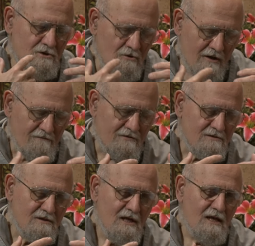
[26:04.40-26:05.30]

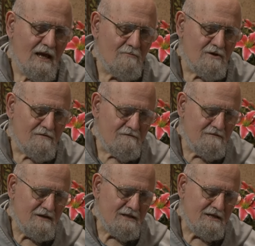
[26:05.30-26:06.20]
joyful, with a
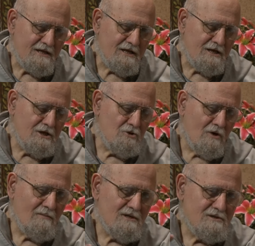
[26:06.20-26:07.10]
feeling that an
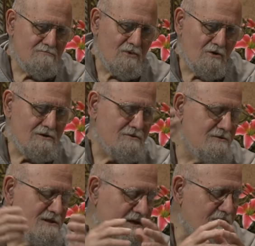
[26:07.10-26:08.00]
enormous burden
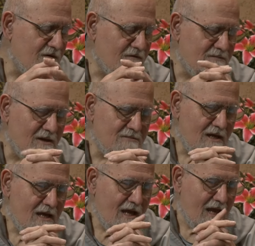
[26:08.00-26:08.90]
was lifted from sure. them.
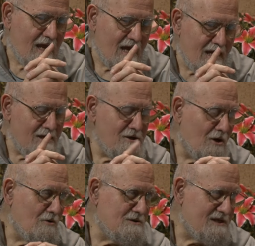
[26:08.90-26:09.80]
He
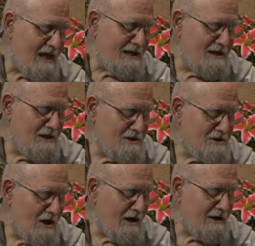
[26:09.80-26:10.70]
knows that in
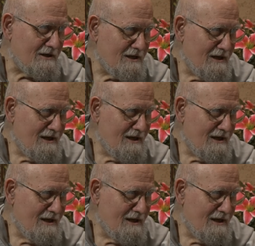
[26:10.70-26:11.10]
his heart.